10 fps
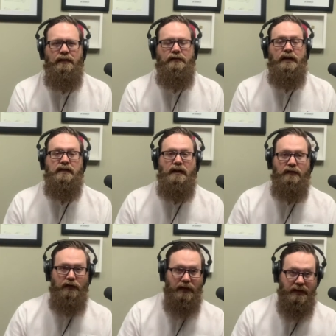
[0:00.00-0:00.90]
Thanks again
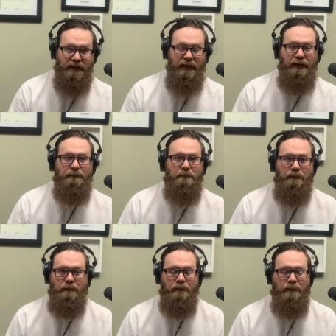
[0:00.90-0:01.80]
for listening.
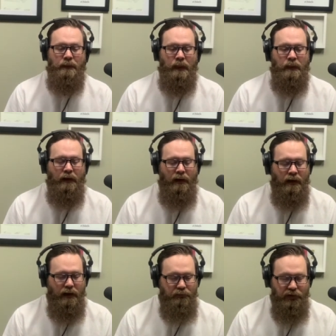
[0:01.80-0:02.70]

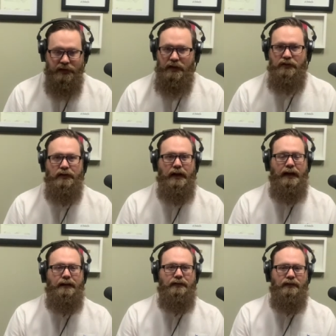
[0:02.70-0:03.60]
Appreciate you
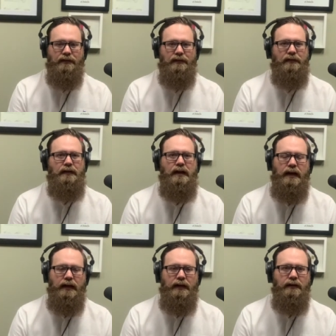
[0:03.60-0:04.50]
guys.
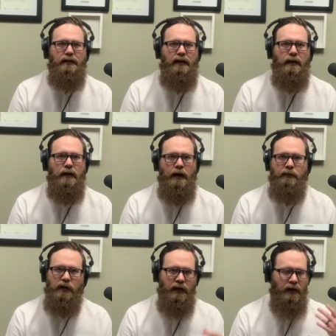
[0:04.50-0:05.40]
And
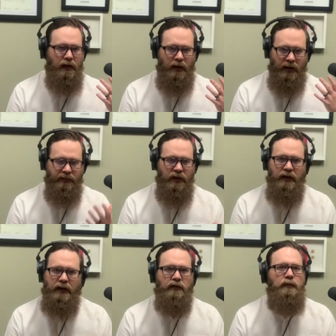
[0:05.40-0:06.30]
I'll have an
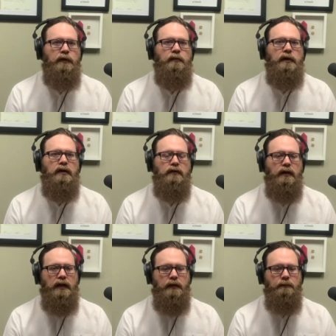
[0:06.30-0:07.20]
announcement about
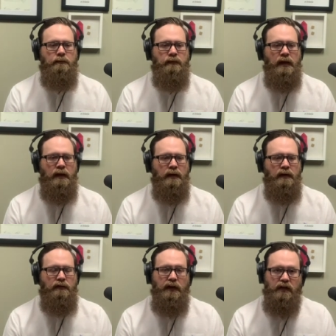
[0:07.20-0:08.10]

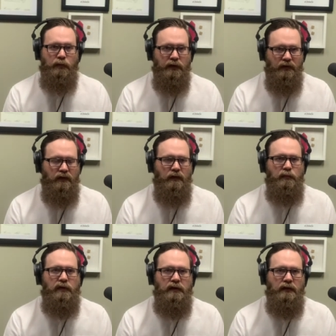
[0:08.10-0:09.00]
Vespers at some
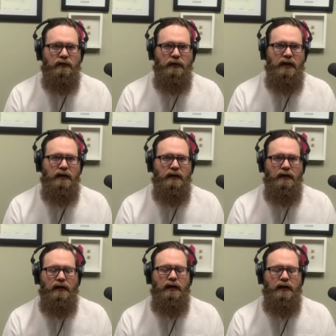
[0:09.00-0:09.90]
point this week
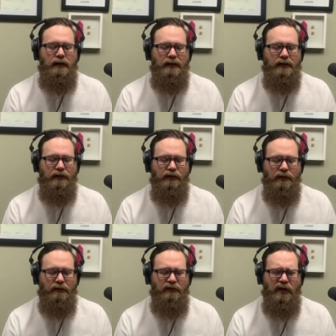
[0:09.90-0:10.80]
because
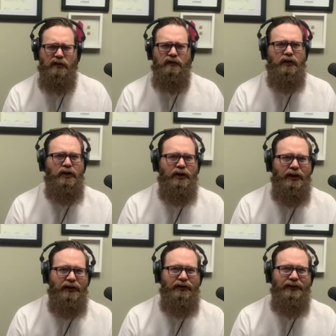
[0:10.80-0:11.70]
I finally figured out how
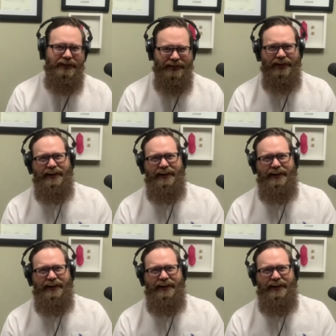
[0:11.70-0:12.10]
to do it. So